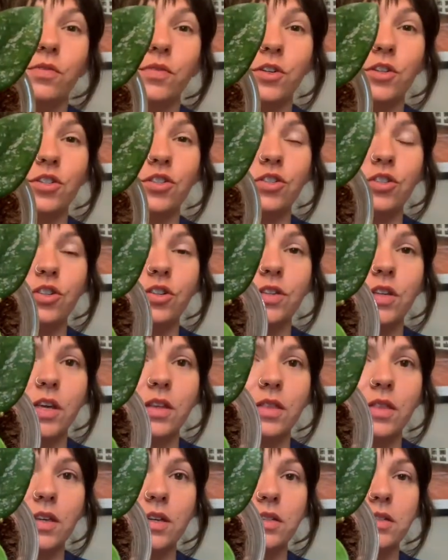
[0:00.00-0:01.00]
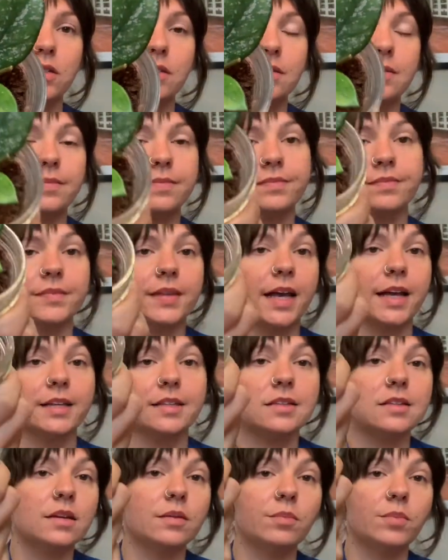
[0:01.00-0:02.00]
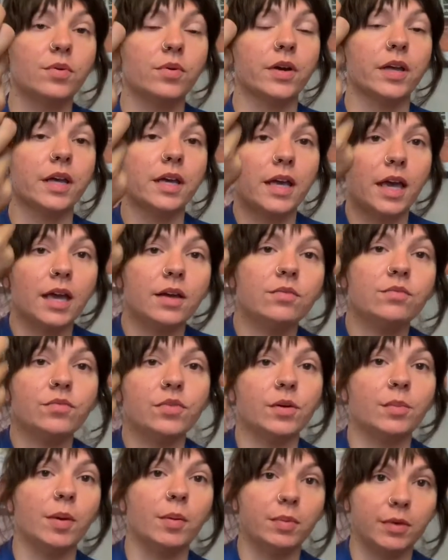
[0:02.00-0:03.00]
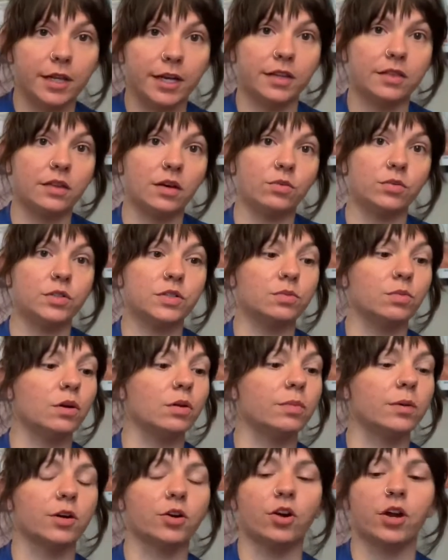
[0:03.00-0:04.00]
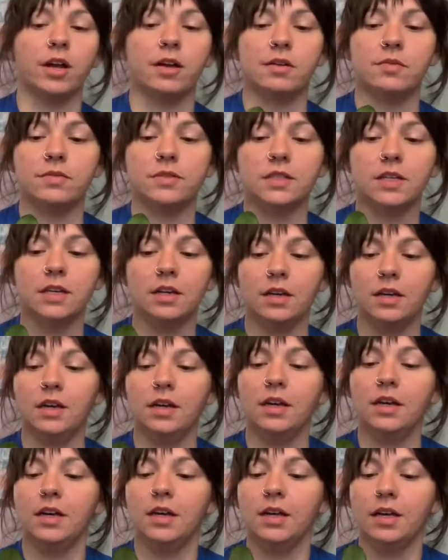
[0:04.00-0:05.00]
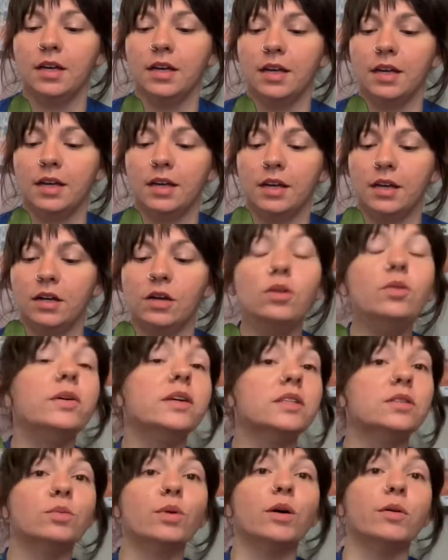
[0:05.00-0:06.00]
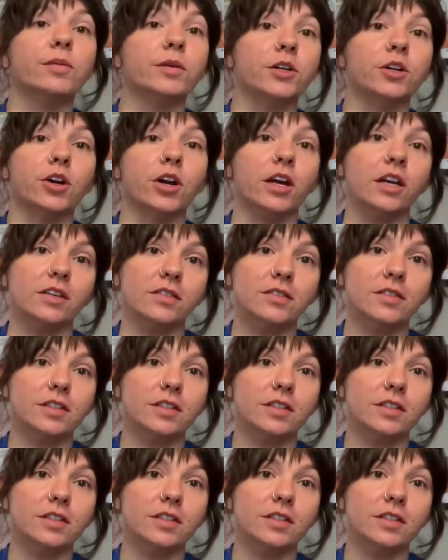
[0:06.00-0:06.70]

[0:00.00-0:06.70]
sure that this at some point came from a plant that was Wilbur graves. Who is Wilbur Graves?